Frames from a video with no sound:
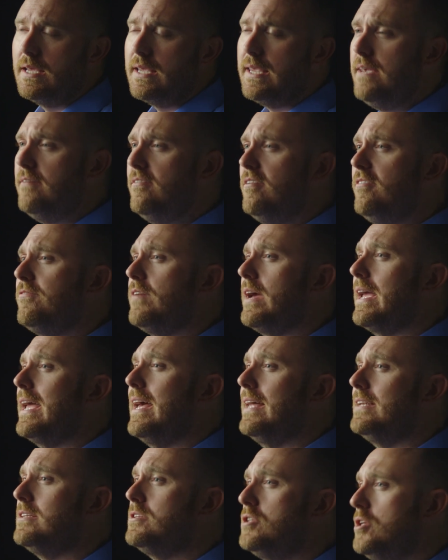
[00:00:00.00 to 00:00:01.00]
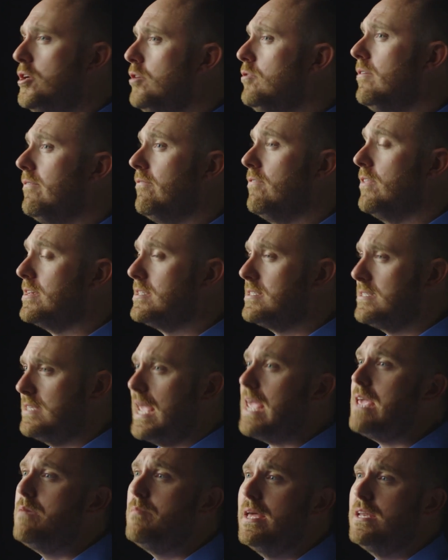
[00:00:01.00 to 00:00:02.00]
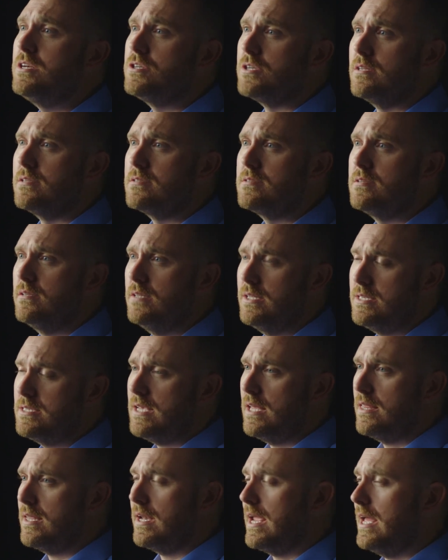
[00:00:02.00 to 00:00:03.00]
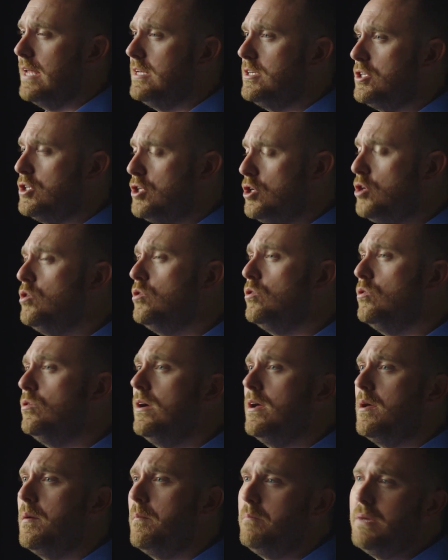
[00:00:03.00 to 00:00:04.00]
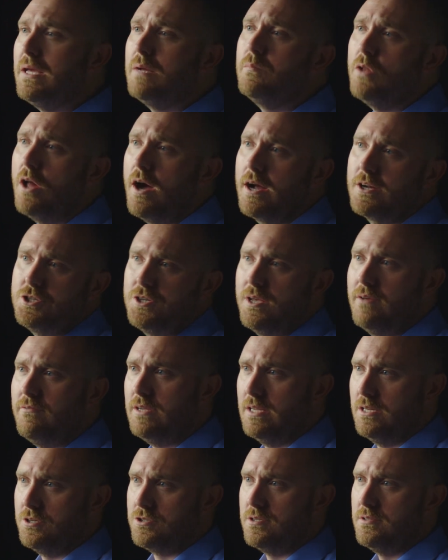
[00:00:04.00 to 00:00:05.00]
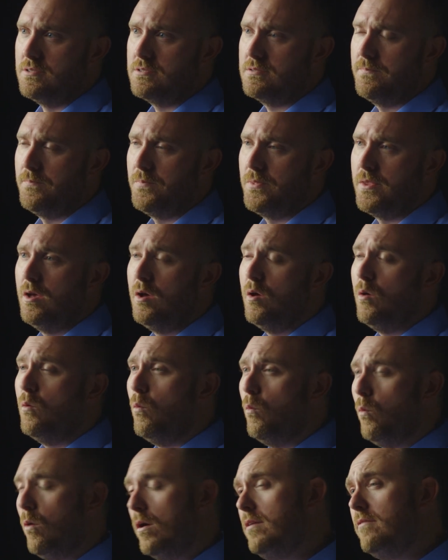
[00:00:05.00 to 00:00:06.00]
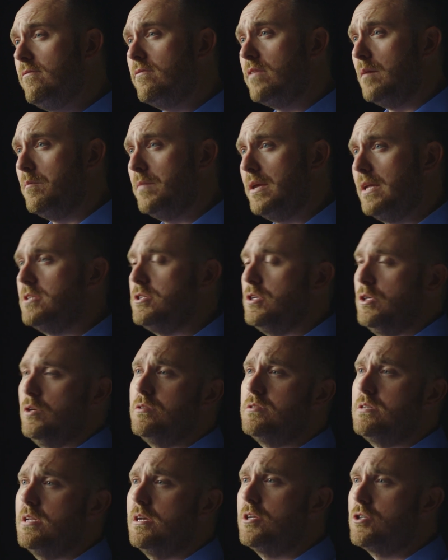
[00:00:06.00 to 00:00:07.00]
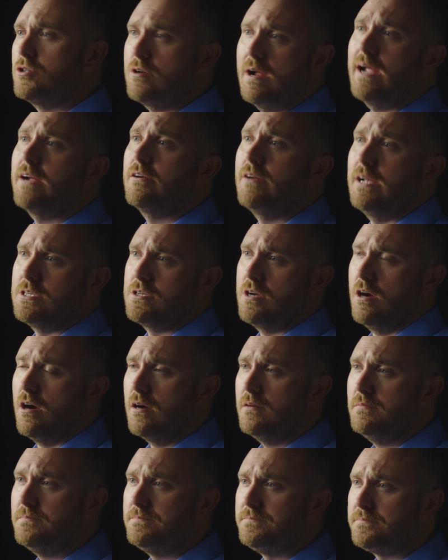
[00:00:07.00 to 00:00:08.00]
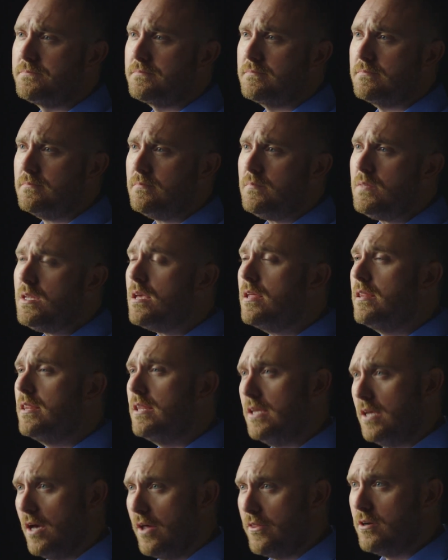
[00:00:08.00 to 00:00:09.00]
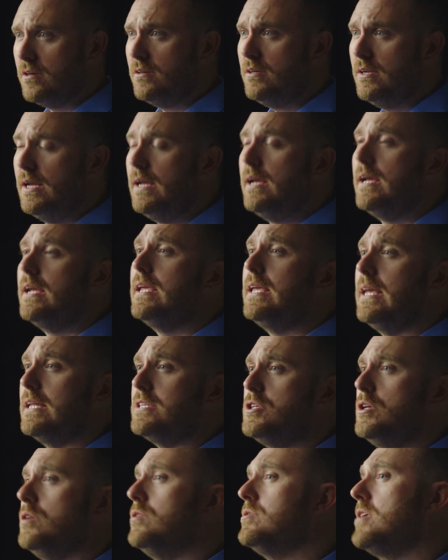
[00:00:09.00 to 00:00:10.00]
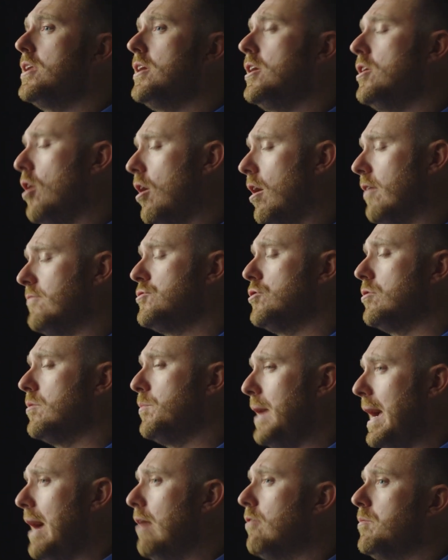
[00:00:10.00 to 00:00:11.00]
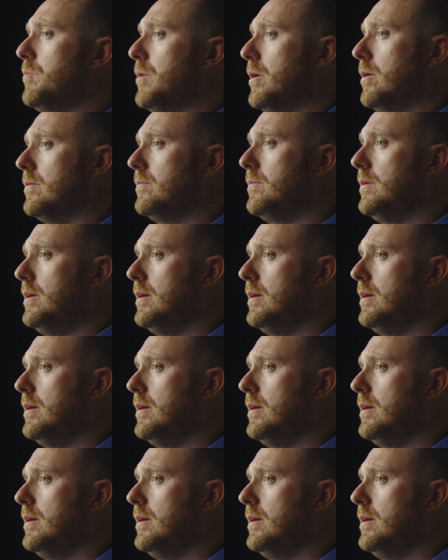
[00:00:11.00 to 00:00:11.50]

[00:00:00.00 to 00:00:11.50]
Even if I had two of the same engines, let's say that I had two big block Chevy engines. One of them gets used in a drag race car, the other gets used in an offshore powerboat.